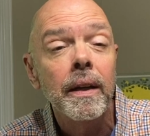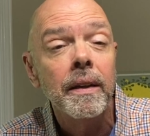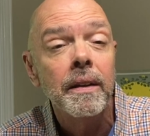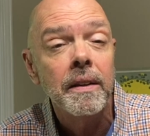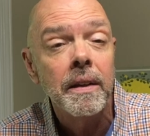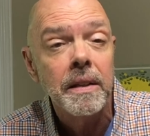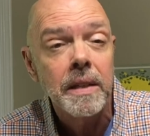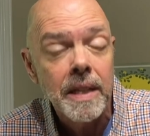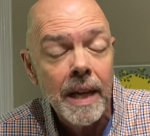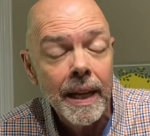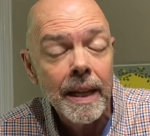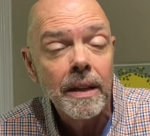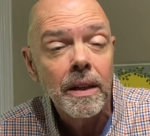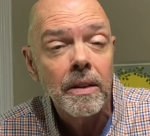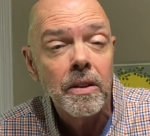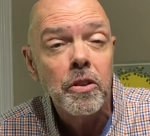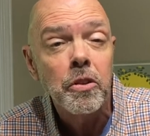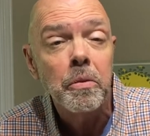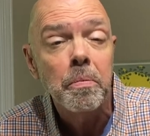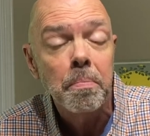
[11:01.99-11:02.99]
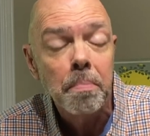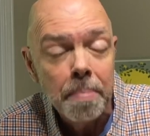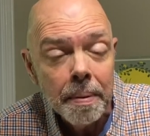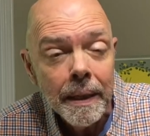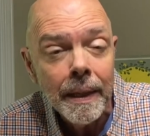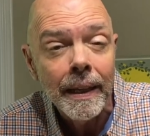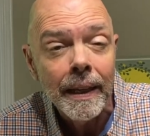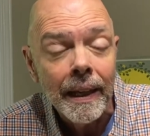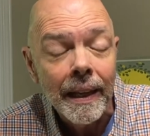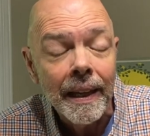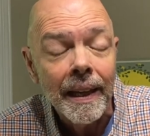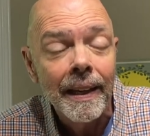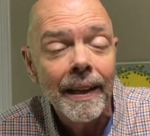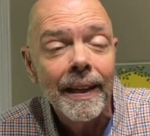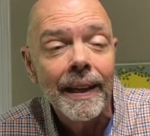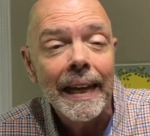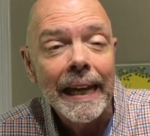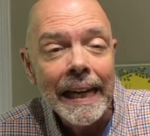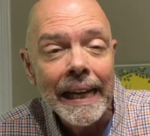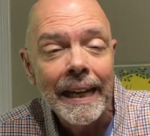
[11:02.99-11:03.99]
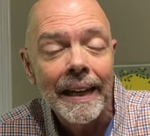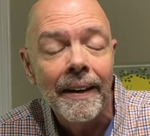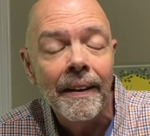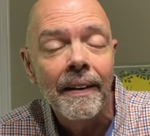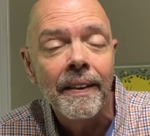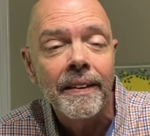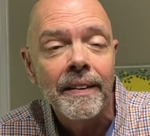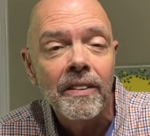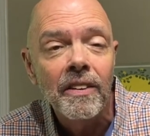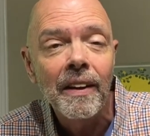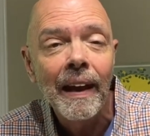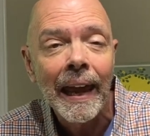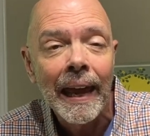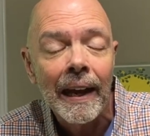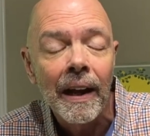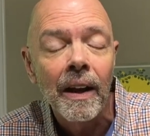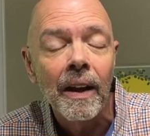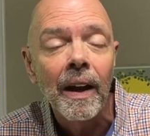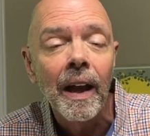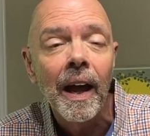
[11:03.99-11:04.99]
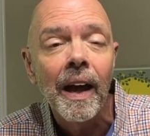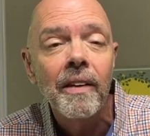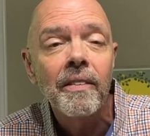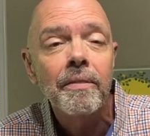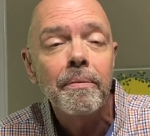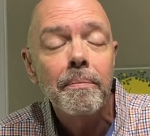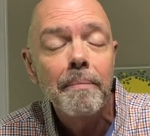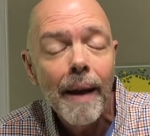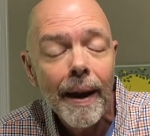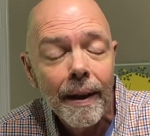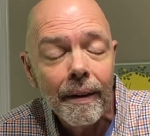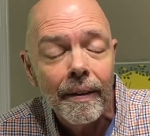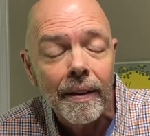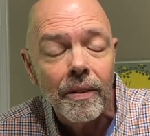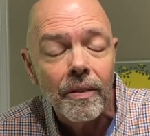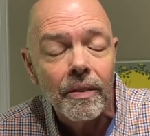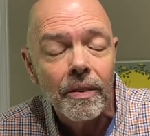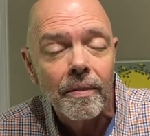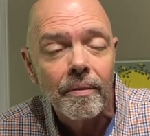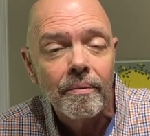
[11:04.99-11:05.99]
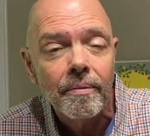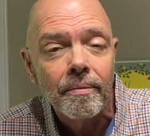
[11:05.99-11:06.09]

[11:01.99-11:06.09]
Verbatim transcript: is intended to be in the channel of marriage